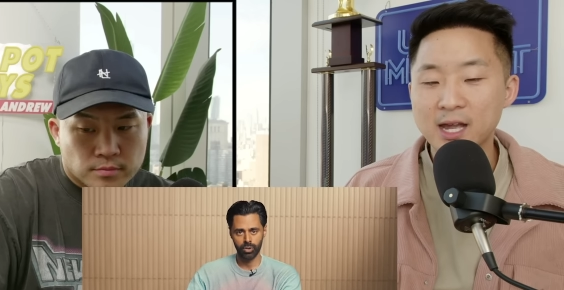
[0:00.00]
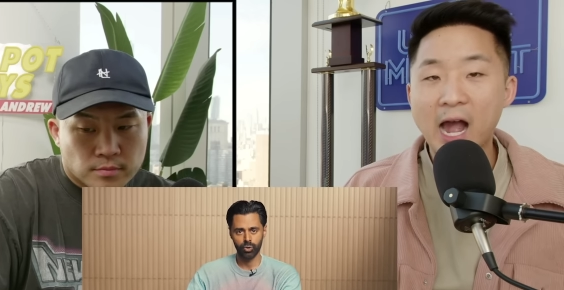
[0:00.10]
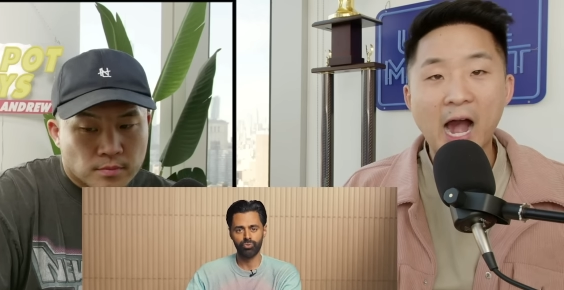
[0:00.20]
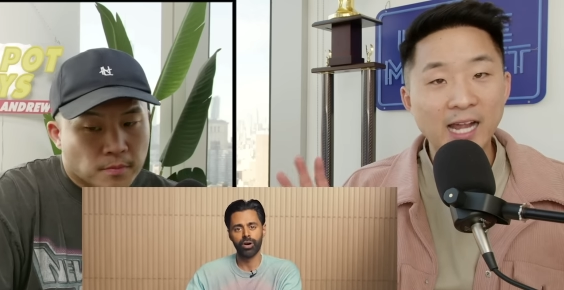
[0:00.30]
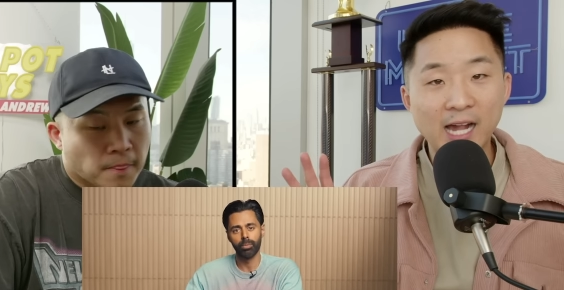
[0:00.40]

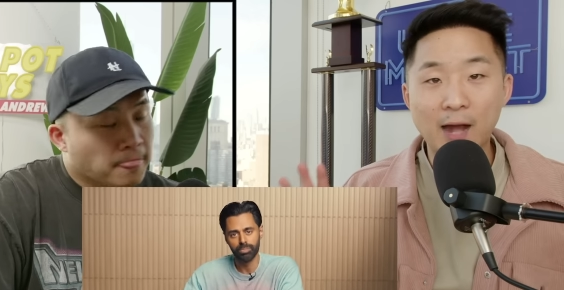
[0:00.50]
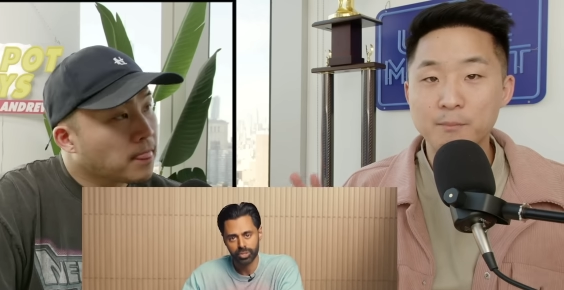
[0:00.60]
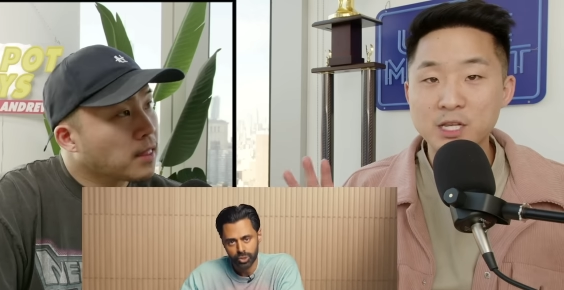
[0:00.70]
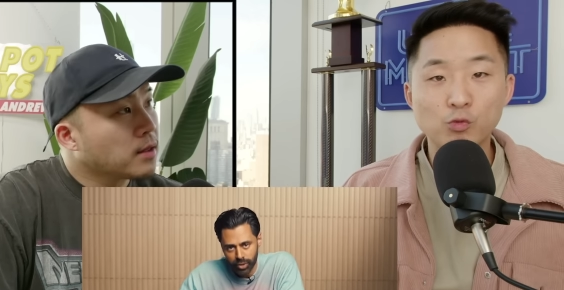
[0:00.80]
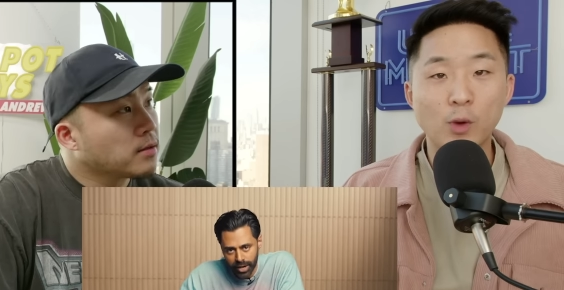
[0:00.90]
Speaker 1: I got
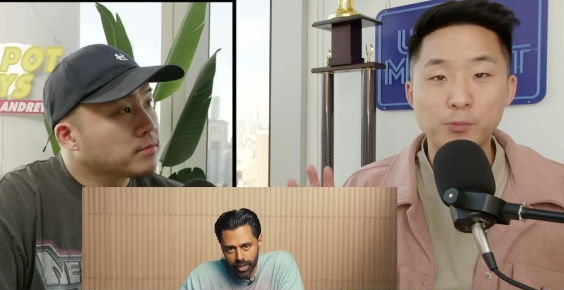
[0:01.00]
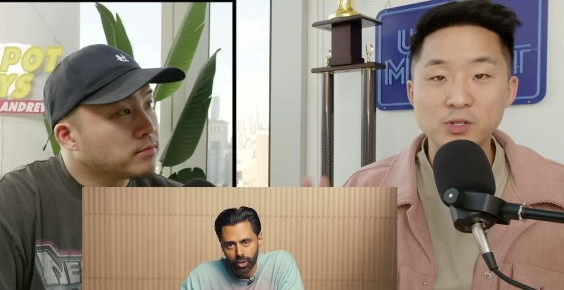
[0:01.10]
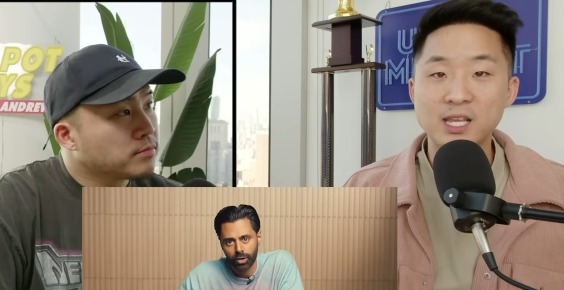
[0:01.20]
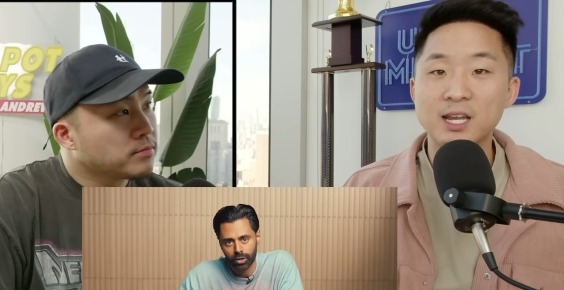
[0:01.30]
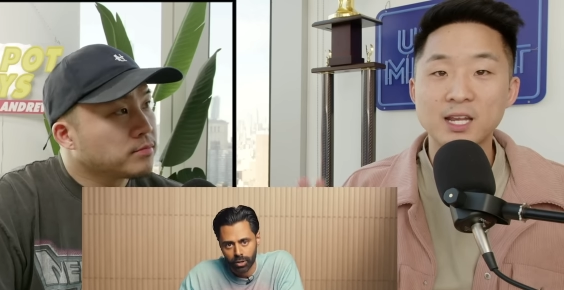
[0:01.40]

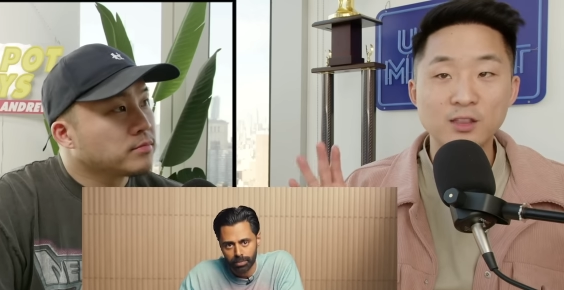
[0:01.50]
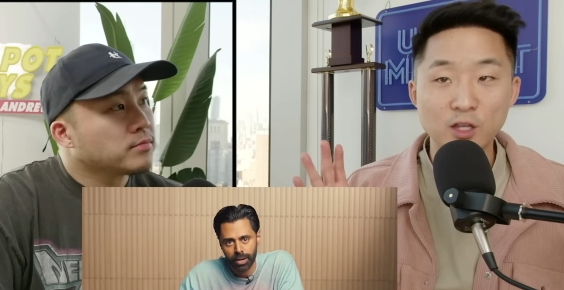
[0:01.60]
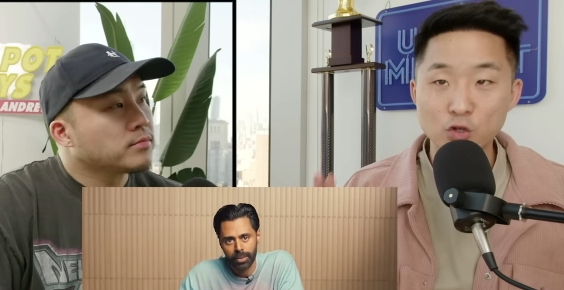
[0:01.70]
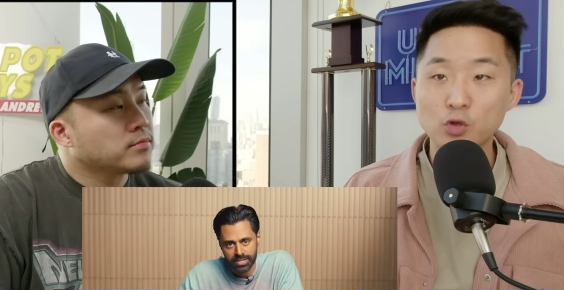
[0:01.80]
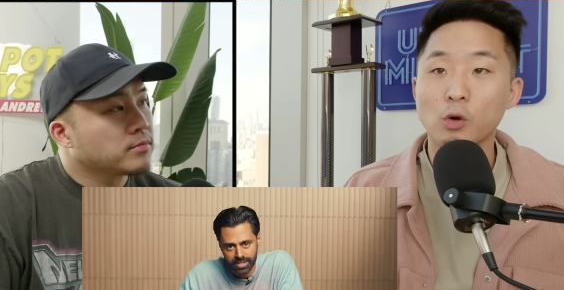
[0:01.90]
misrepresented in the
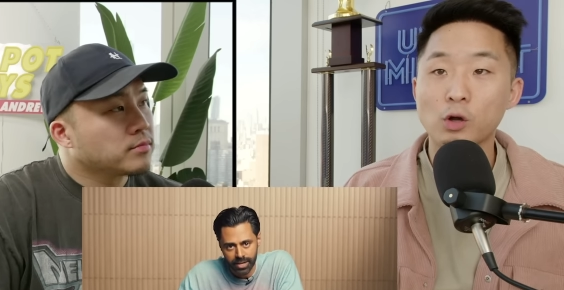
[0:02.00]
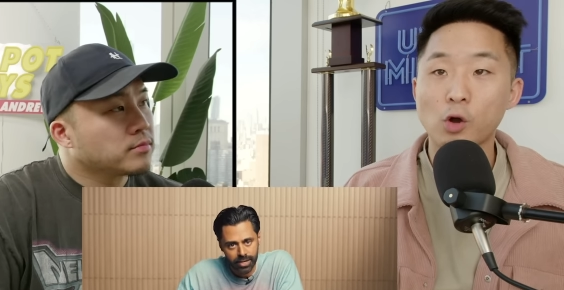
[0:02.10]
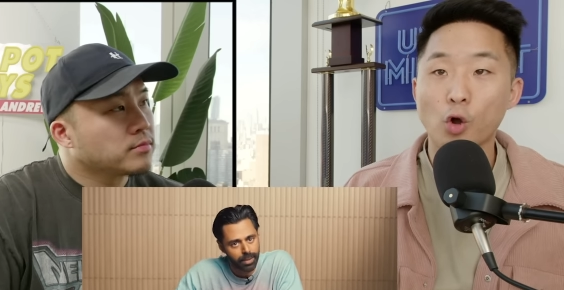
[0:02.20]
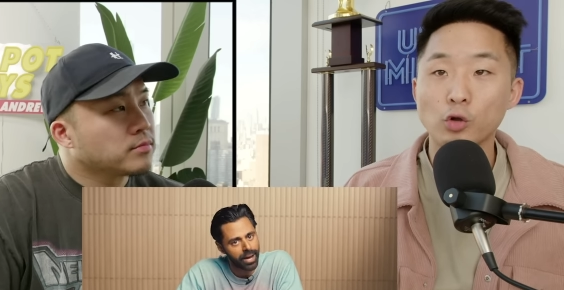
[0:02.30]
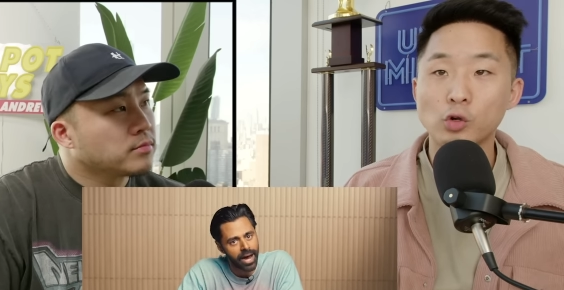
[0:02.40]
New Yorker
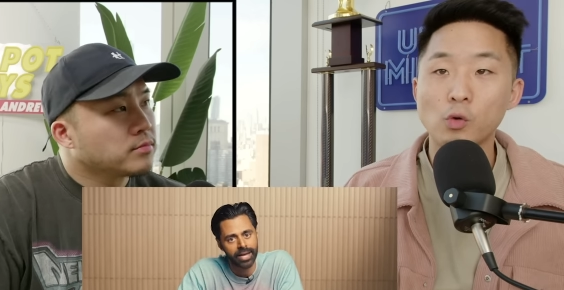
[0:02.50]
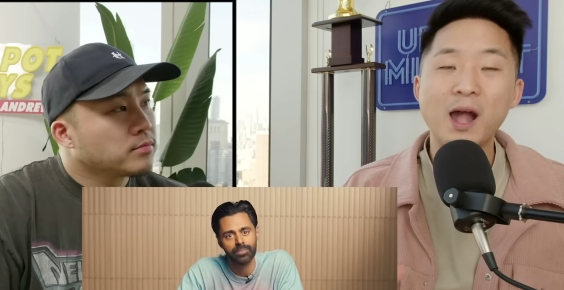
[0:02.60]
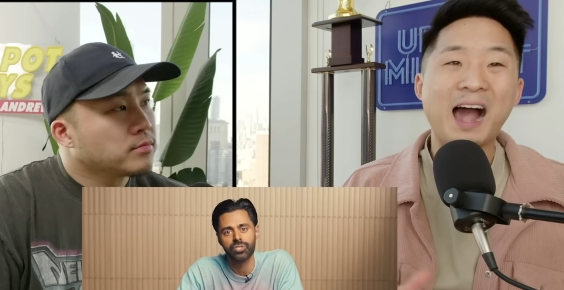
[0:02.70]
article.